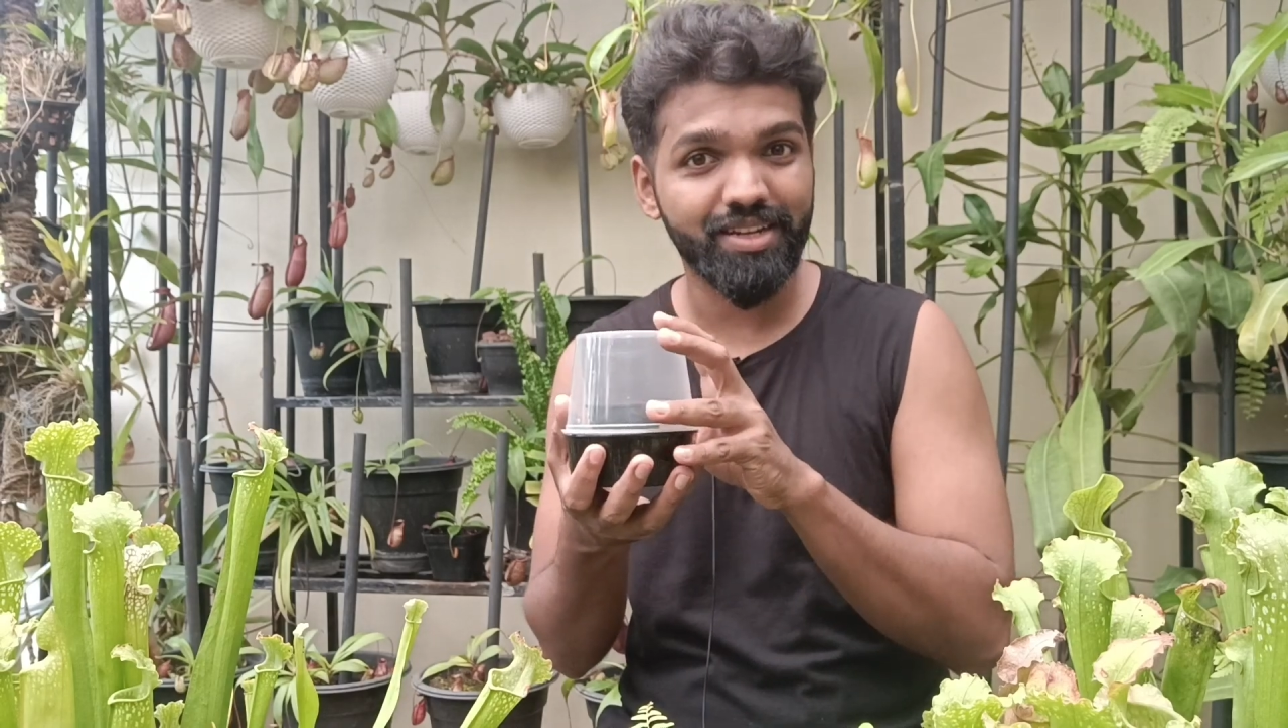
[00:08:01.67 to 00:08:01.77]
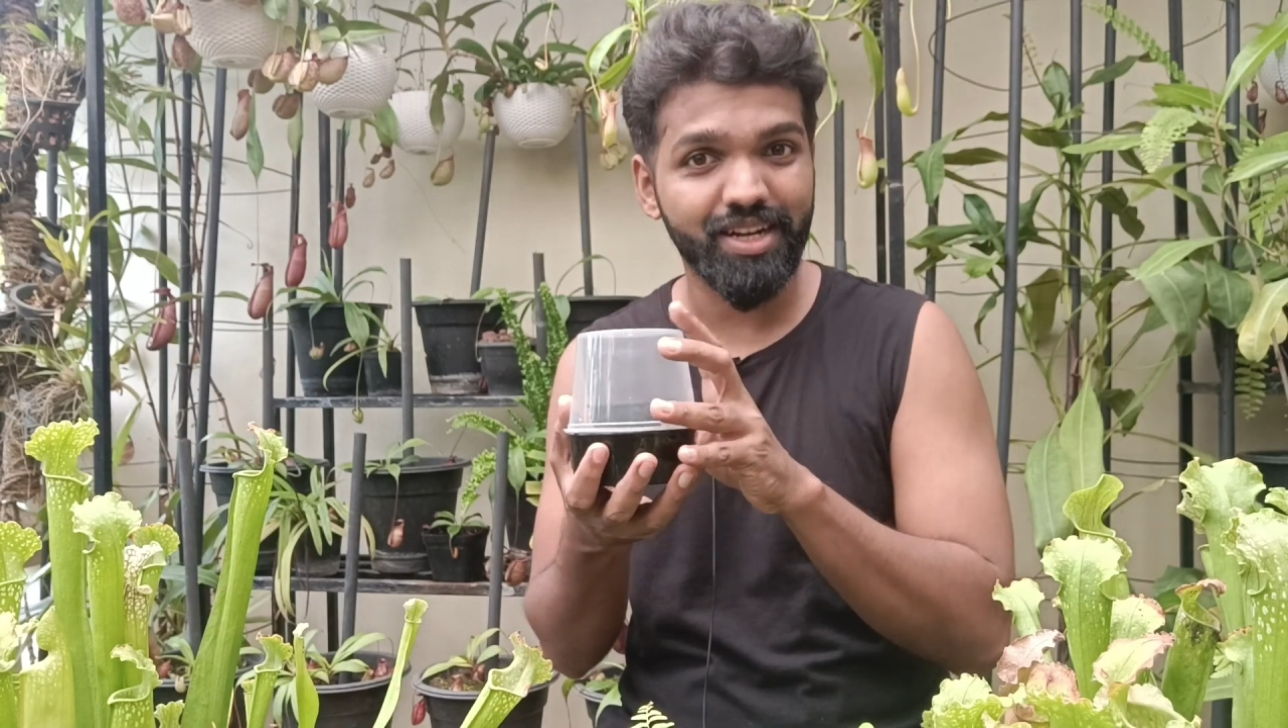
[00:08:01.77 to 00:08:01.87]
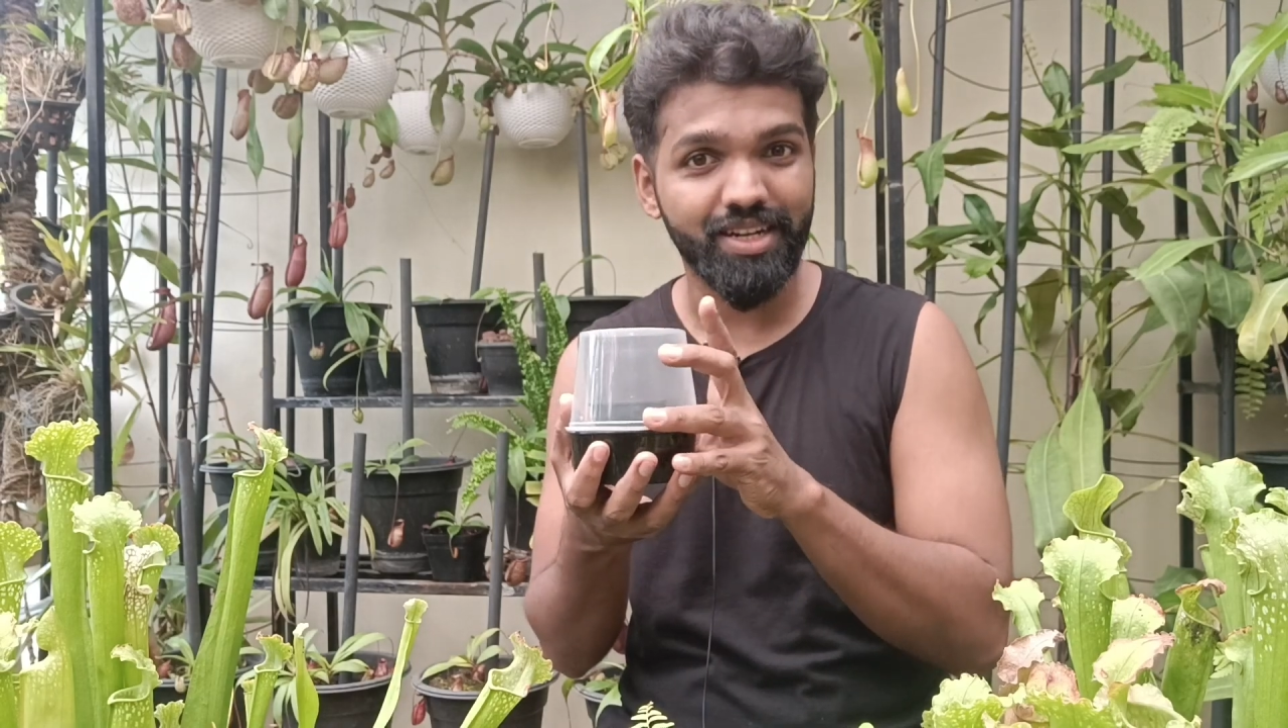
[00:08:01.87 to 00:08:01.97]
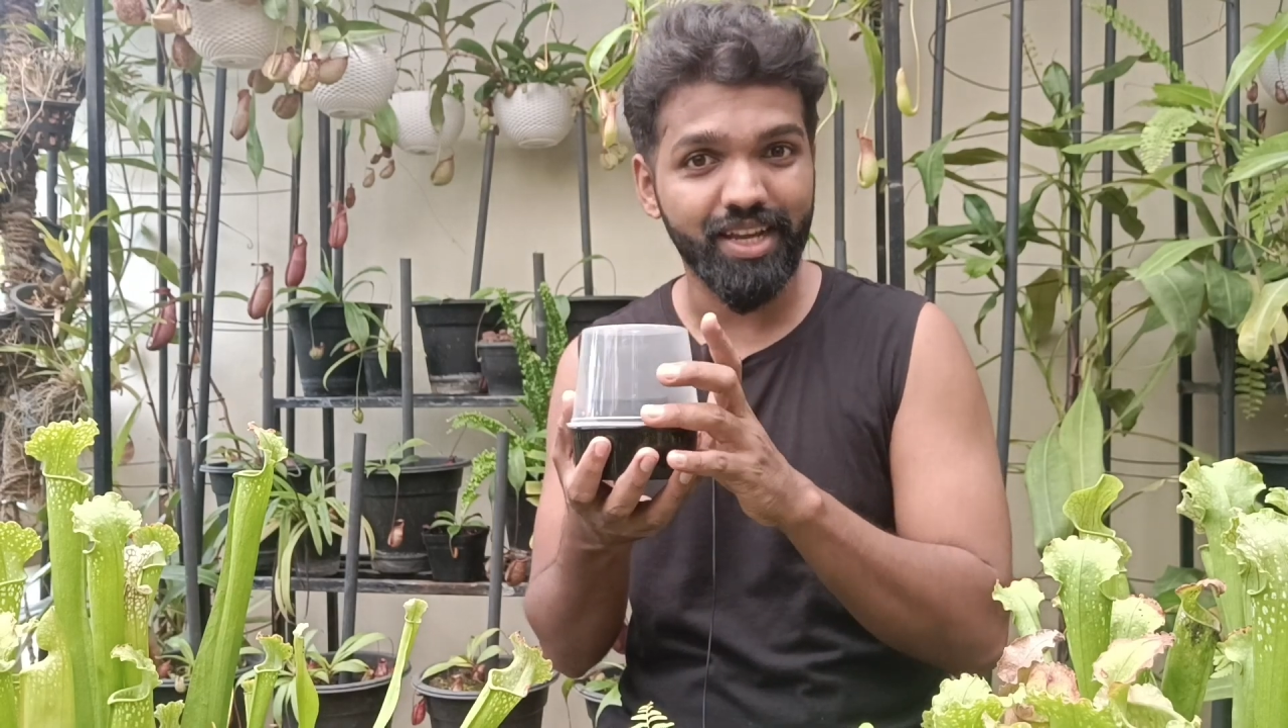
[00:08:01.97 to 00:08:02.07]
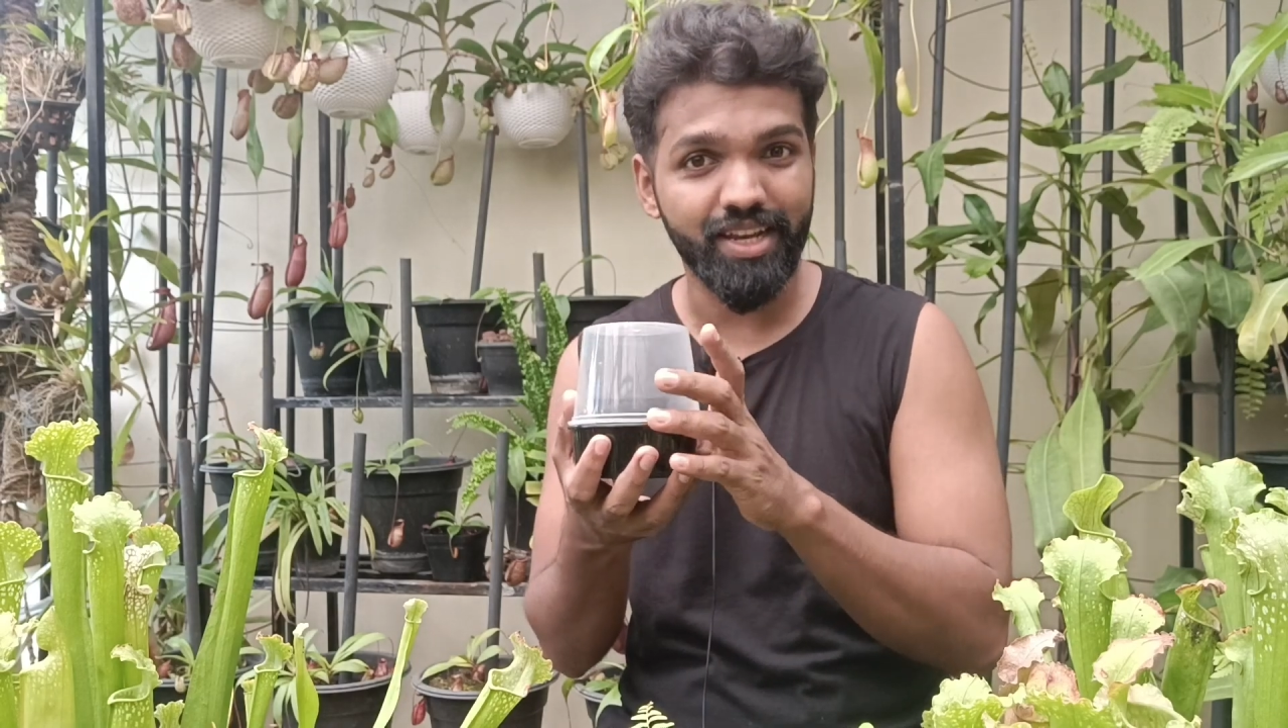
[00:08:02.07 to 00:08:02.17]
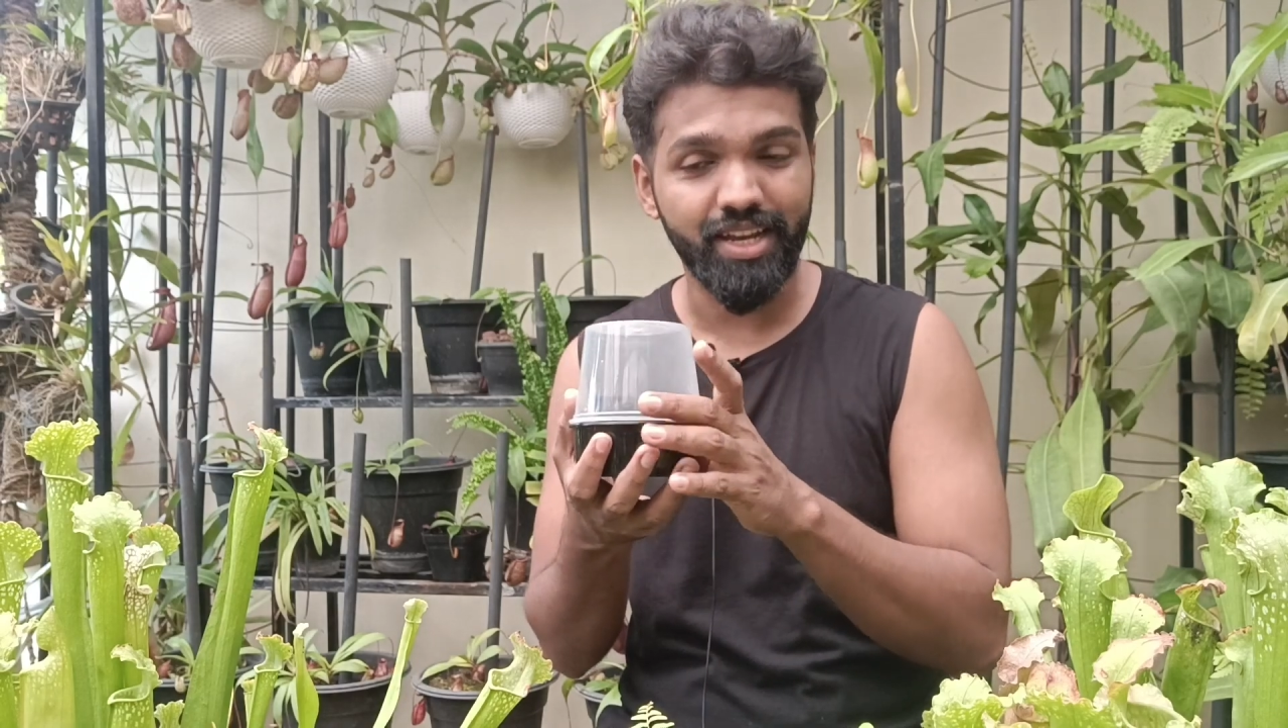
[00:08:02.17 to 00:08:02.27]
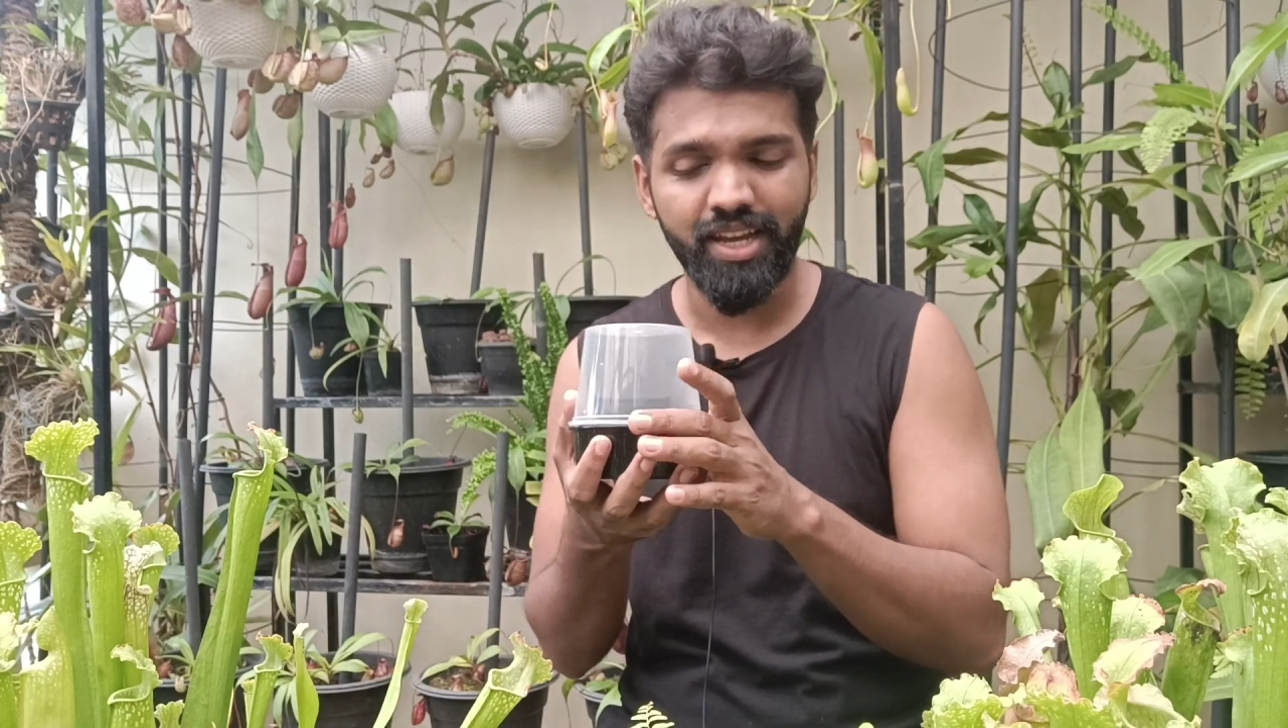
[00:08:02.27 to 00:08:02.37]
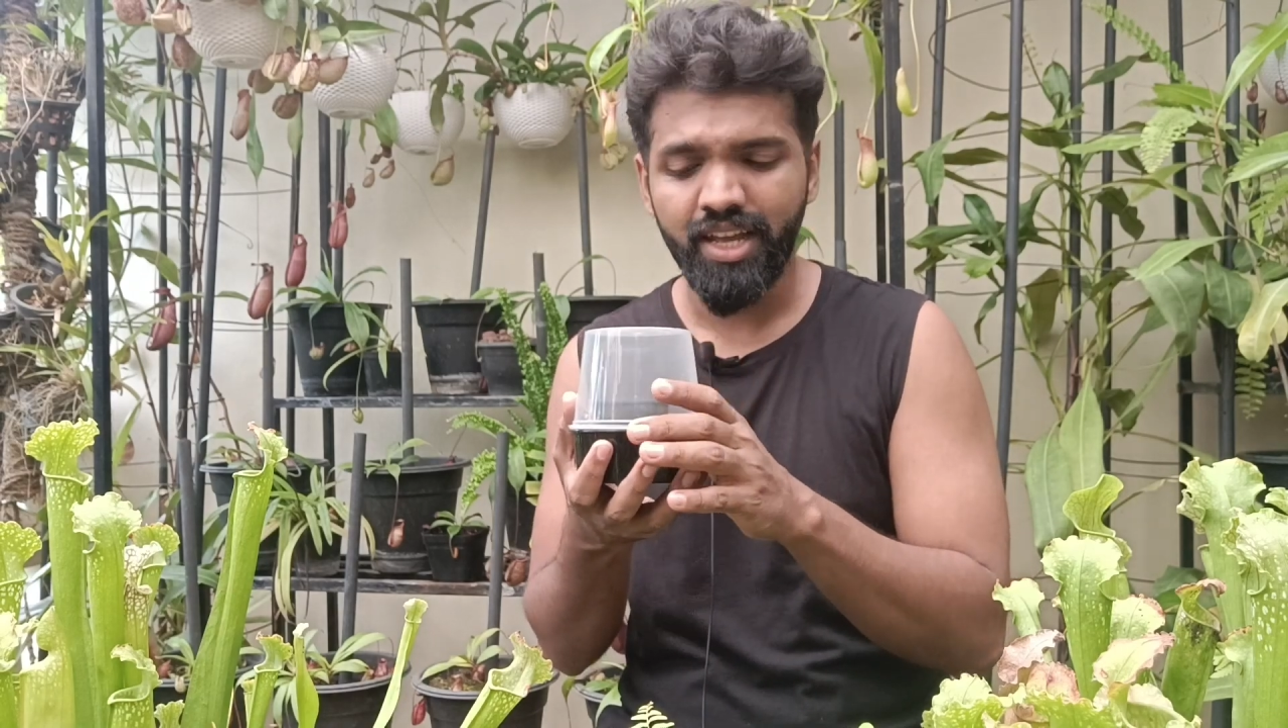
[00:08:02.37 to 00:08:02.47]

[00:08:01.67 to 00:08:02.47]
container.